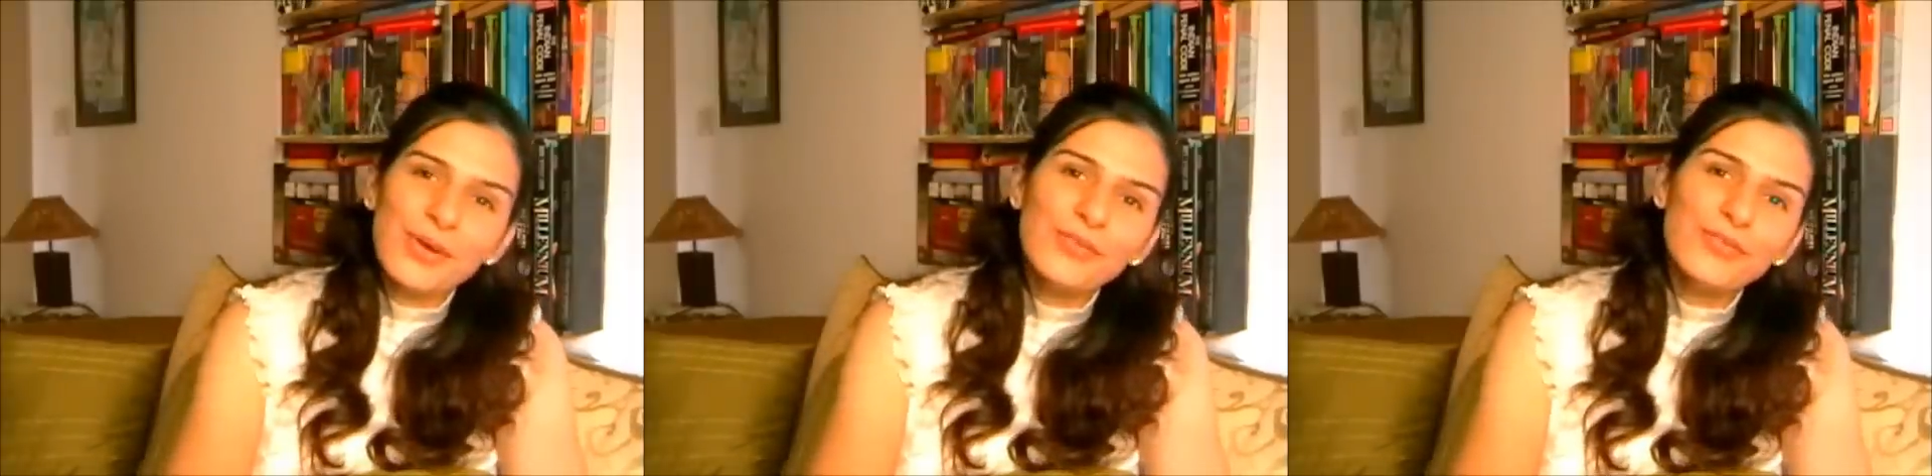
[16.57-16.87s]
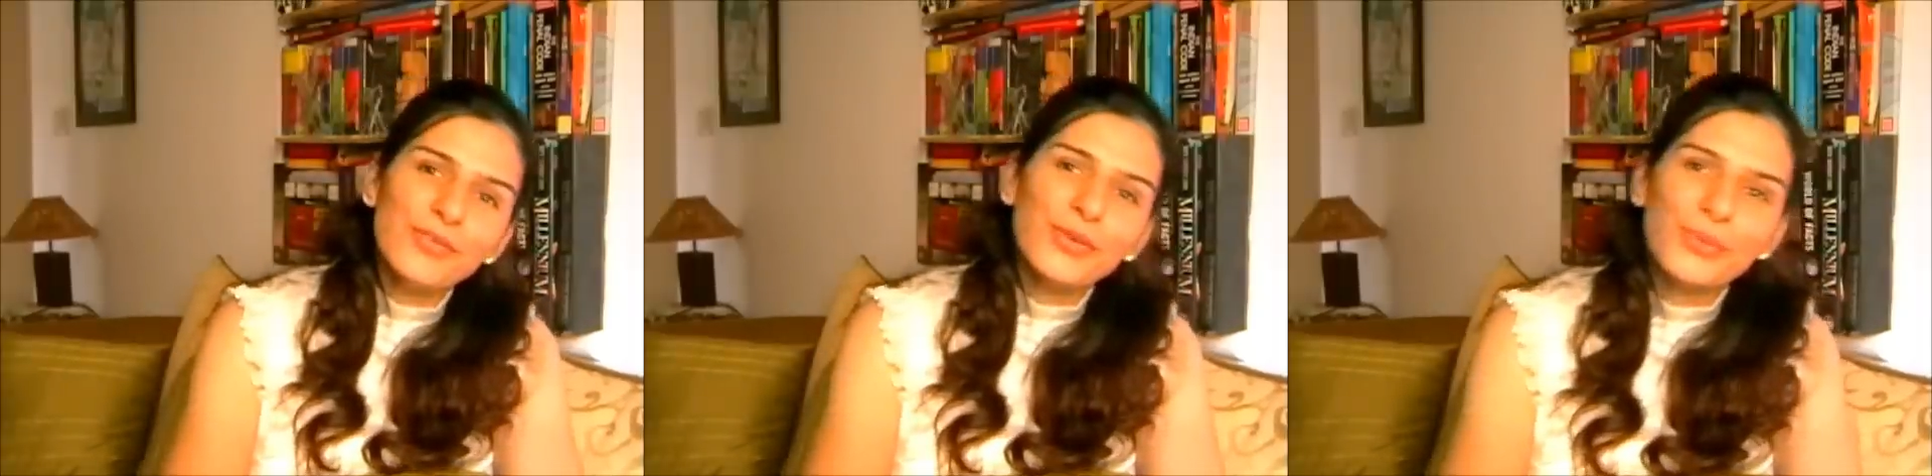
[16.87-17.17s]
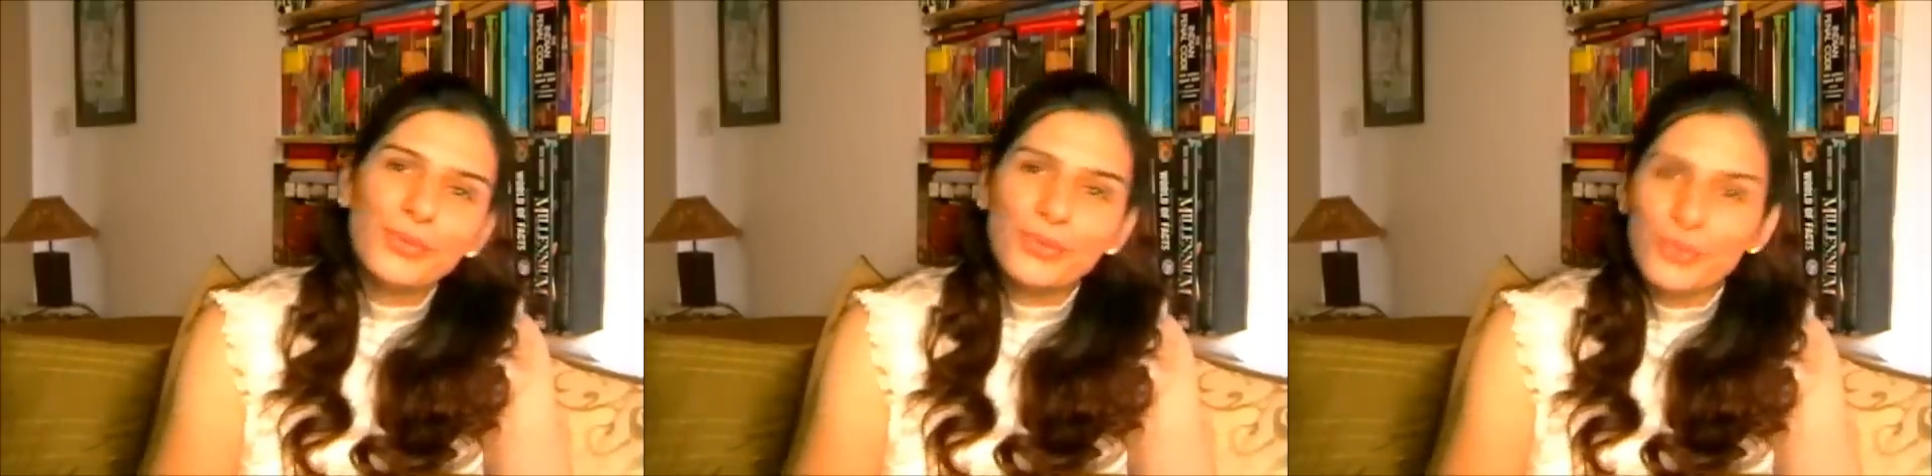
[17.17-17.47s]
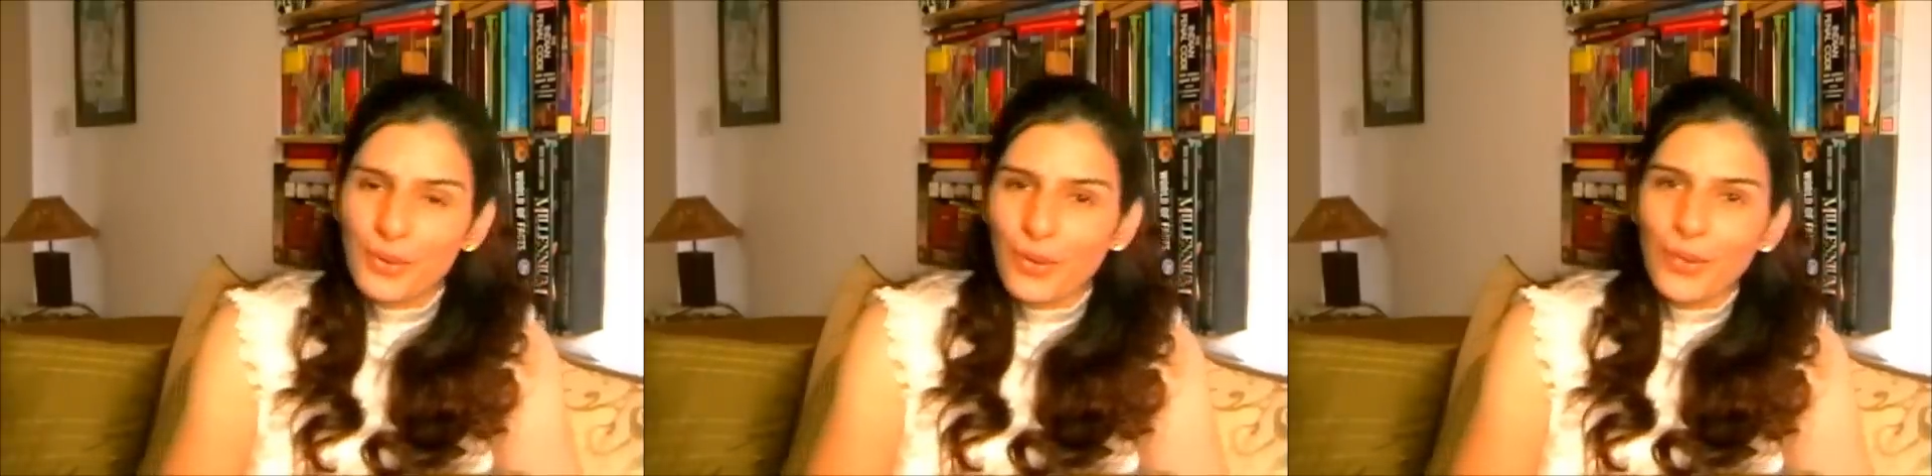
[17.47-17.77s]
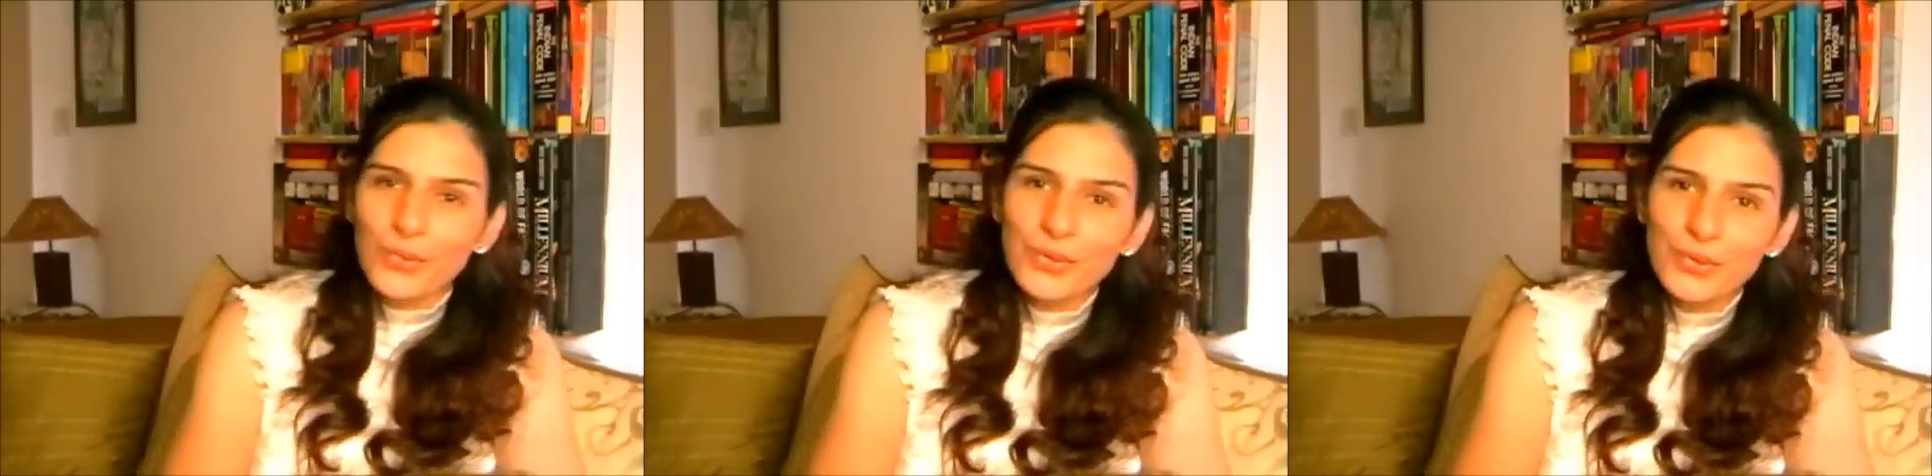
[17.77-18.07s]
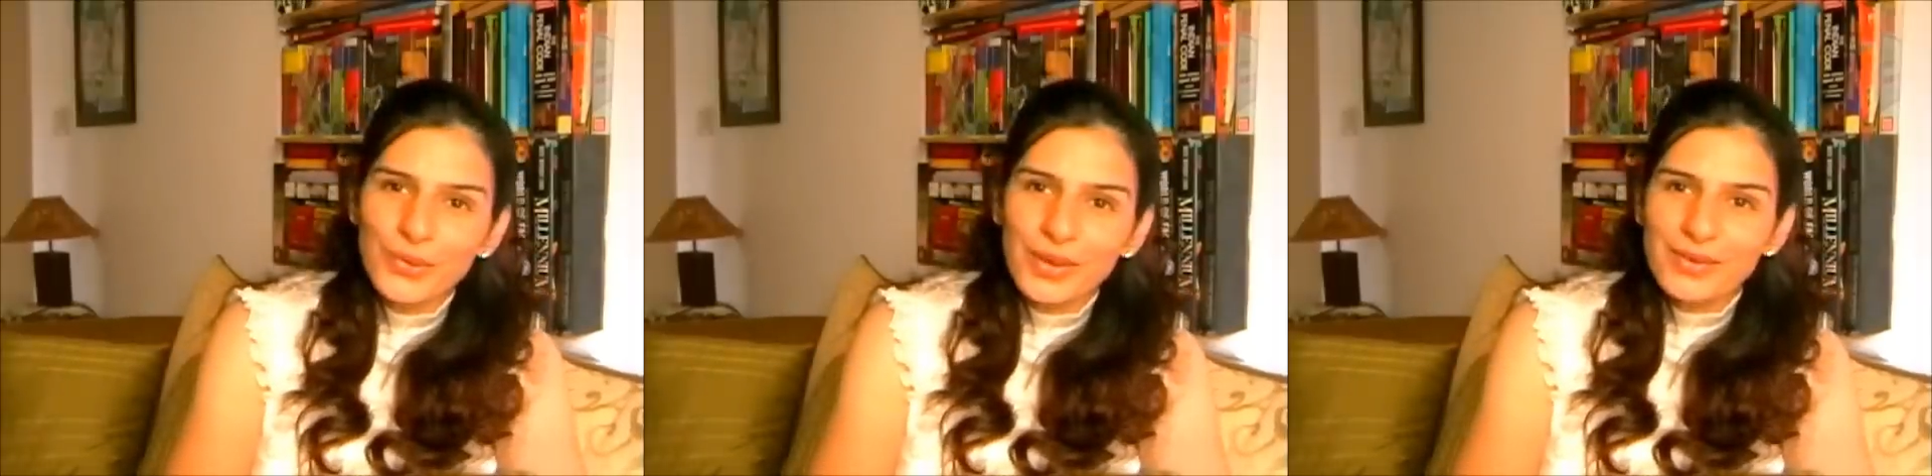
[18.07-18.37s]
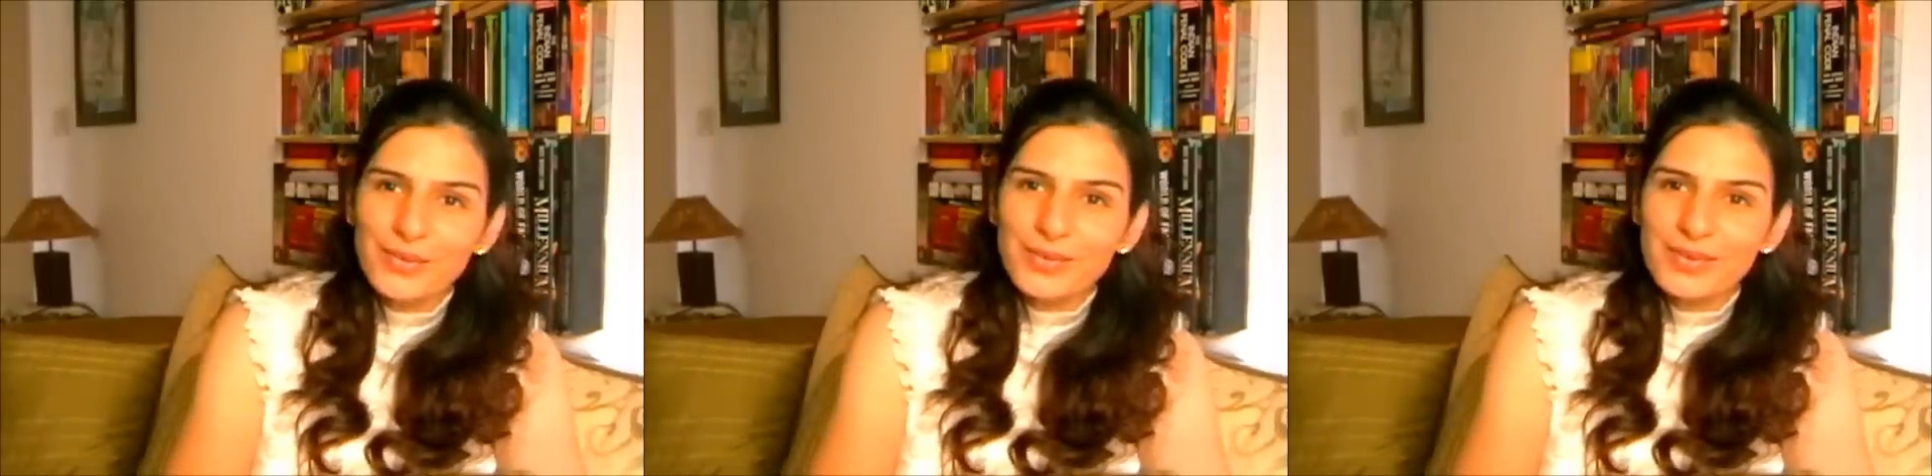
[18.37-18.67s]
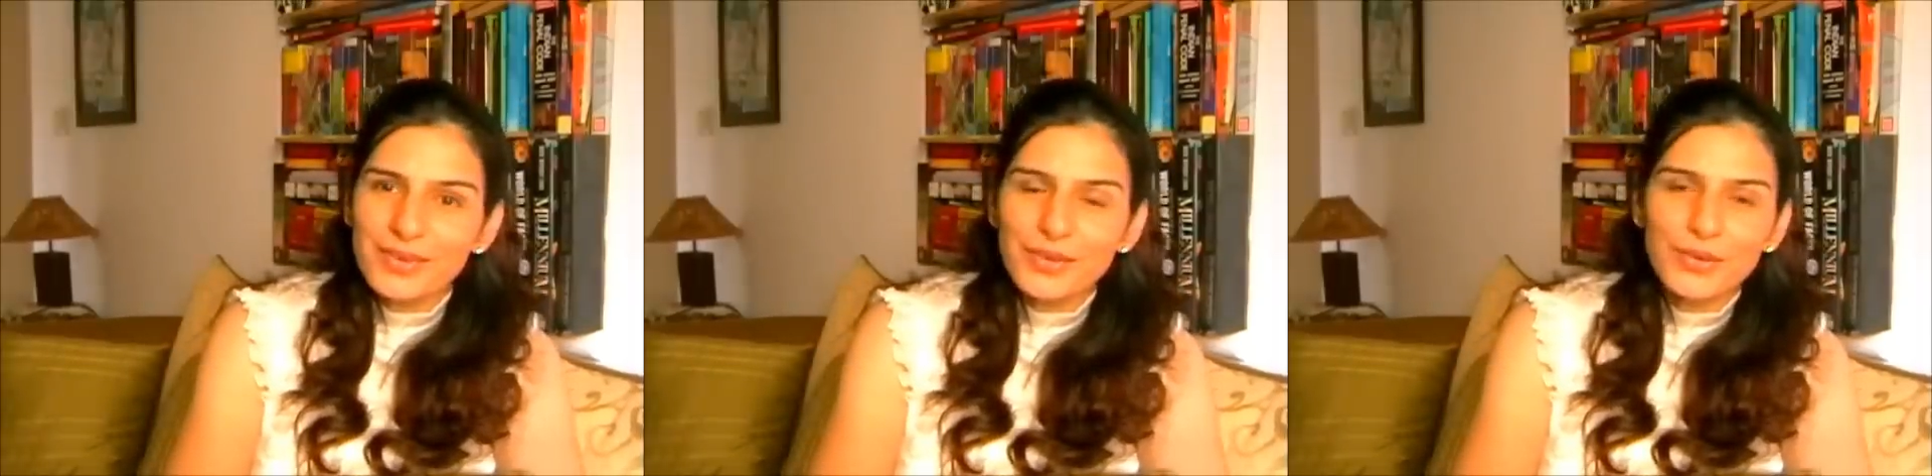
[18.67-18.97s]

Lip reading: on for you on creativity,